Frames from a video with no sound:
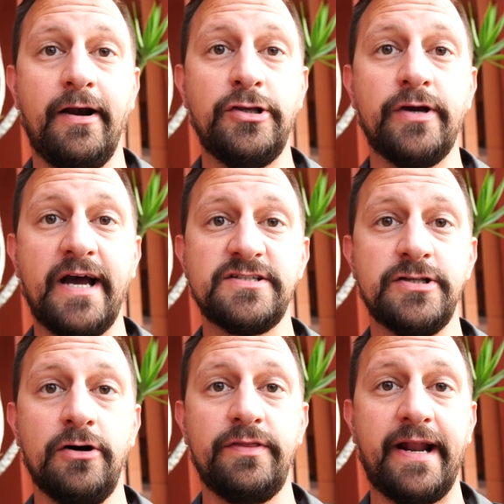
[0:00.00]
right, you guys
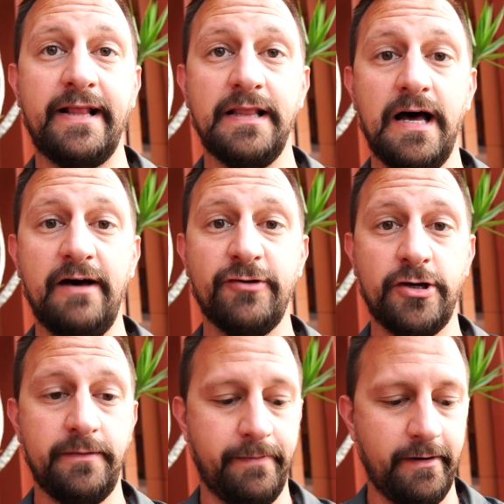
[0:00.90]
know that I love a
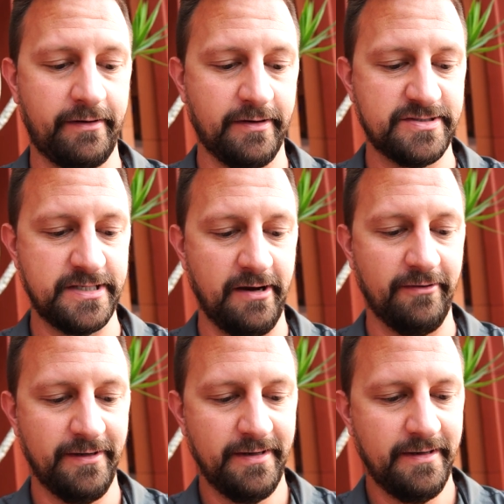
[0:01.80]
good burger, so
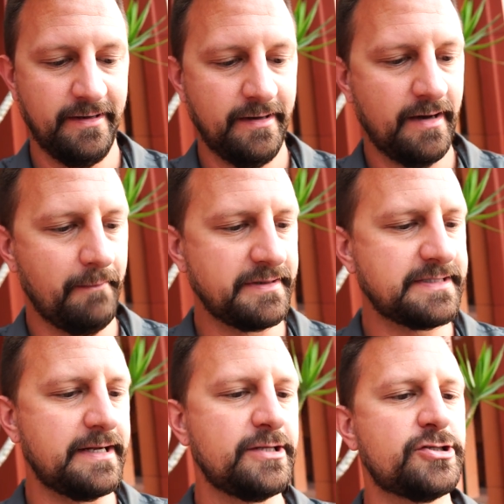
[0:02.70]
I'm
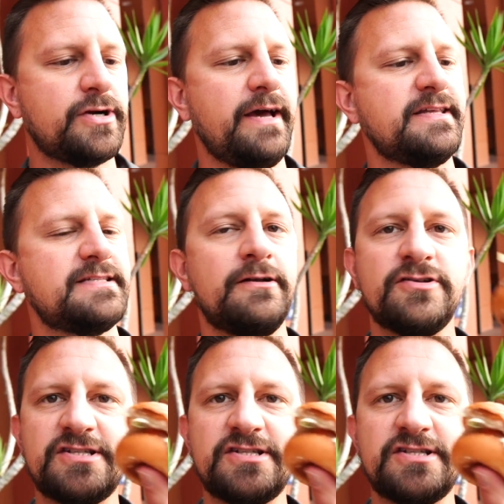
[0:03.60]
excited to try this little